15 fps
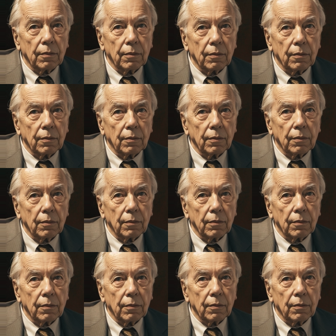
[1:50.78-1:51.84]

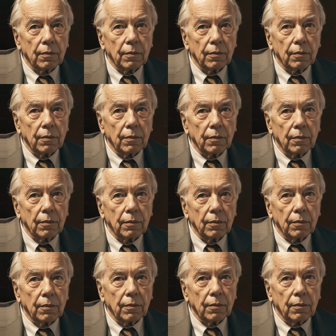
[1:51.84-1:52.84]
Nobody speaks.